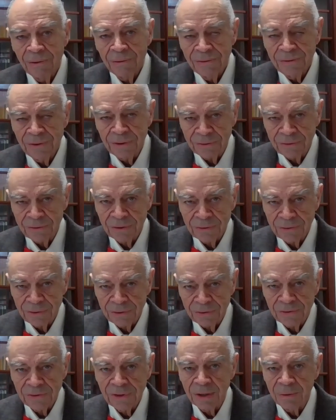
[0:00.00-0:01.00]

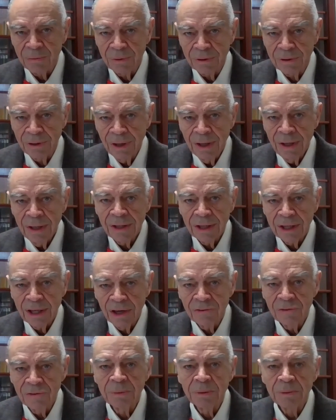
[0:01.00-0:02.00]
censuses. The
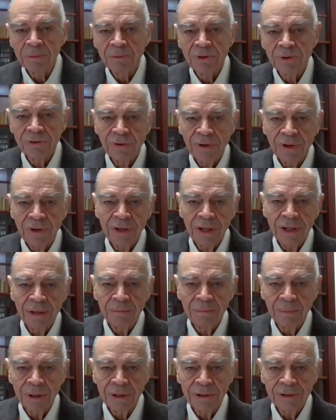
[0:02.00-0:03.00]
government was very
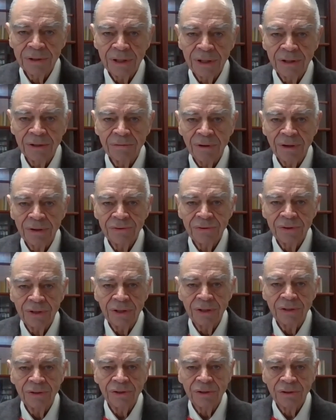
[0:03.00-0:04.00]
much interested
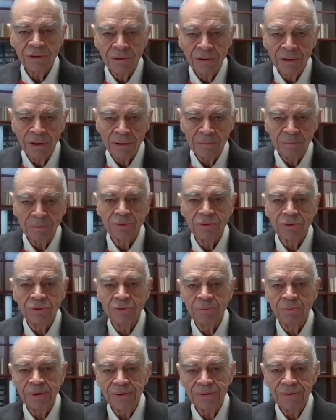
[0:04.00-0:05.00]
in internal
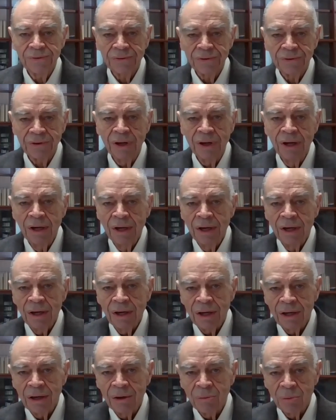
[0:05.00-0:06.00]
improvements and
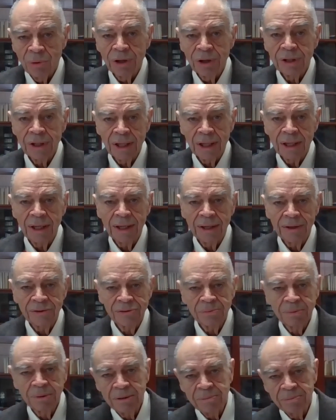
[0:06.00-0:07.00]
working
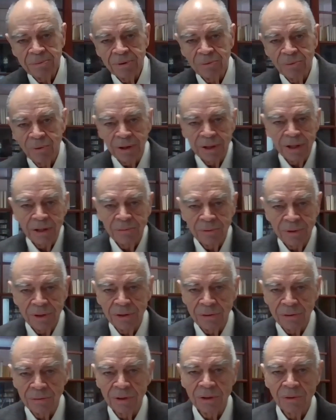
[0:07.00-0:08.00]
class people, what they were
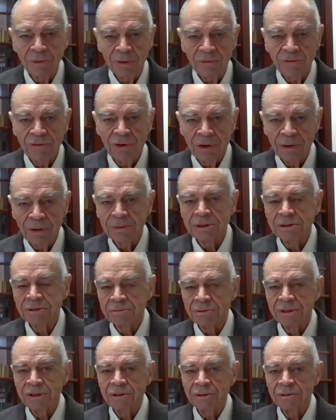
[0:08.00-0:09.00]
doing, what farmers
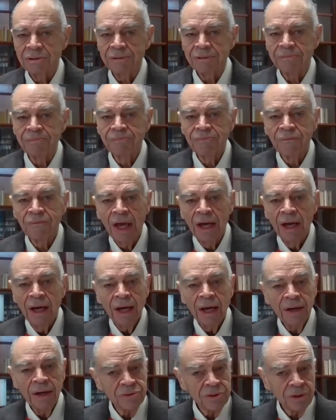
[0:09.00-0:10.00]
were doing.
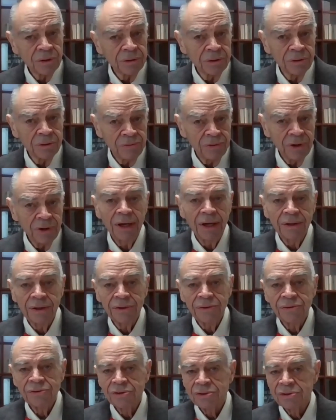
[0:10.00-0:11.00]
And so you'll find
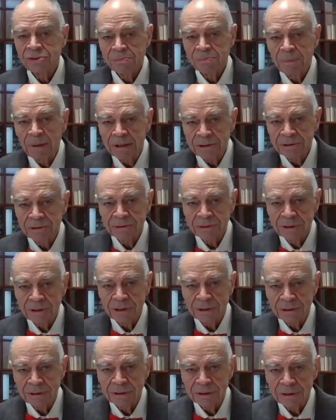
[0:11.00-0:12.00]
this special
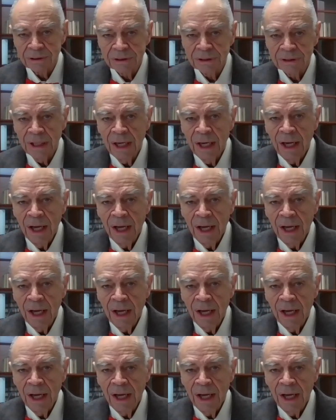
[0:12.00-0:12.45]
census.